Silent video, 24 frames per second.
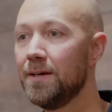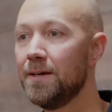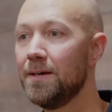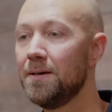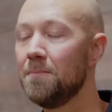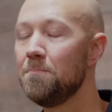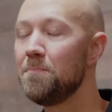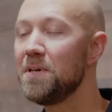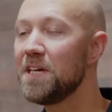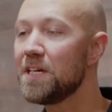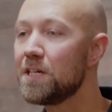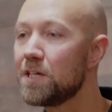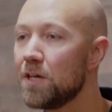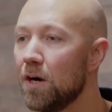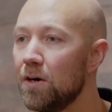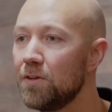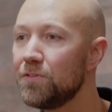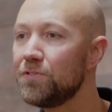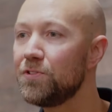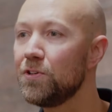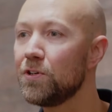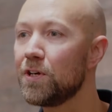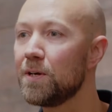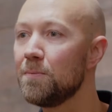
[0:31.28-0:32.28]

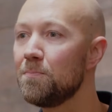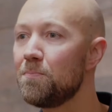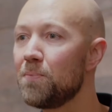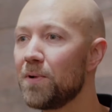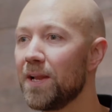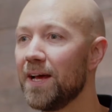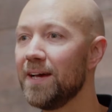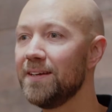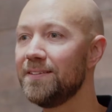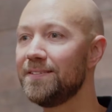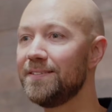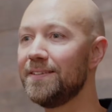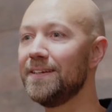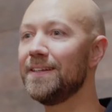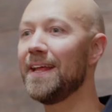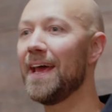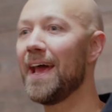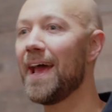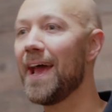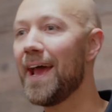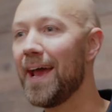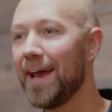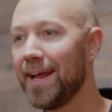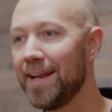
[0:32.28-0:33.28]
because you can place it
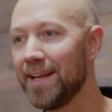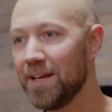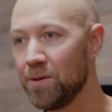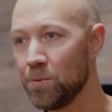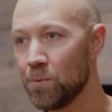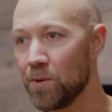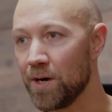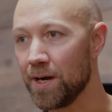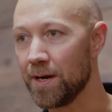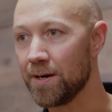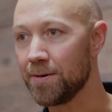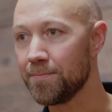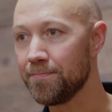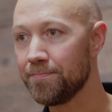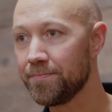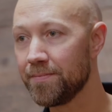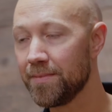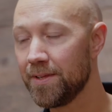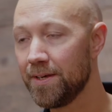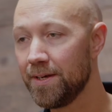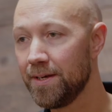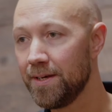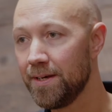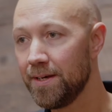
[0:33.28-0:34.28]
anywhere.
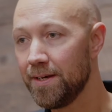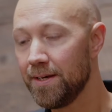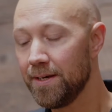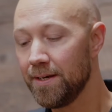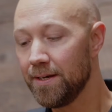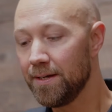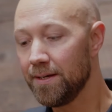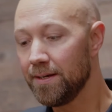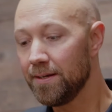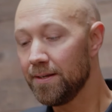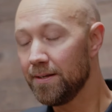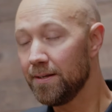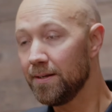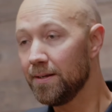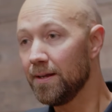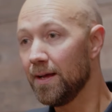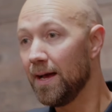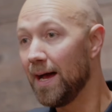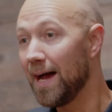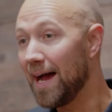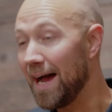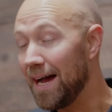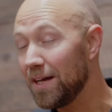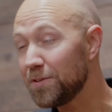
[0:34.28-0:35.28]

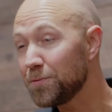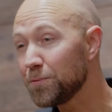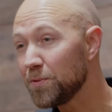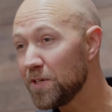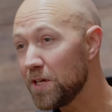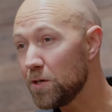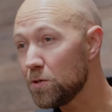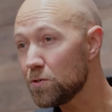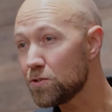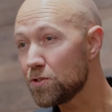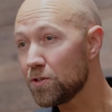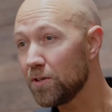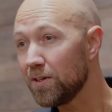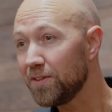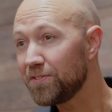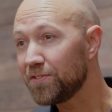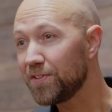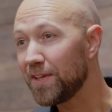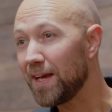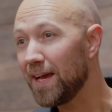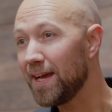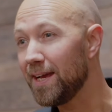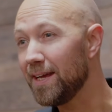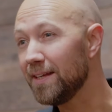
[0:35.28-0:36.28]
As we usually
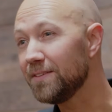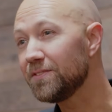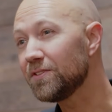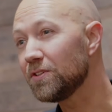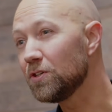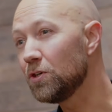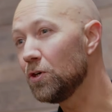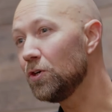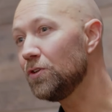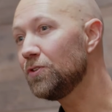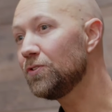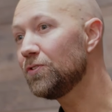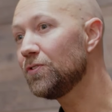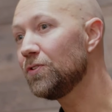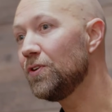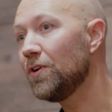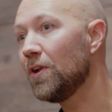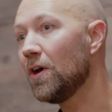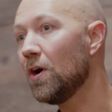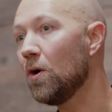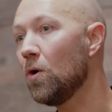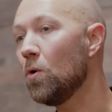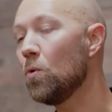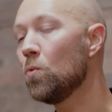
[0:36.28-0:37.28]
say, it's good to
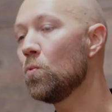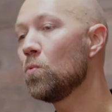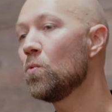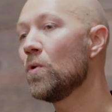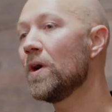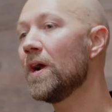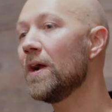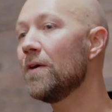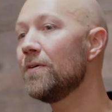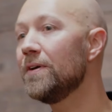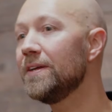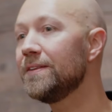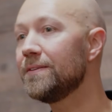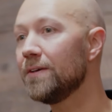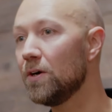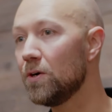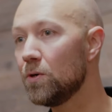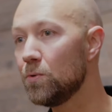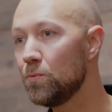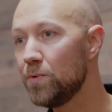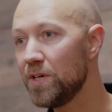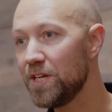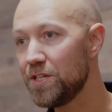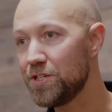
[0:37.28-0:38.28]
know where it
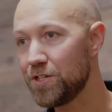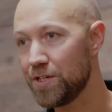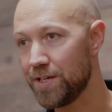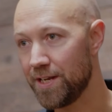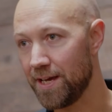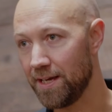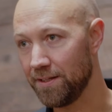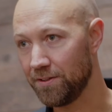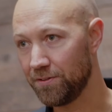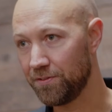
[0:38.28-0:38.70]
originates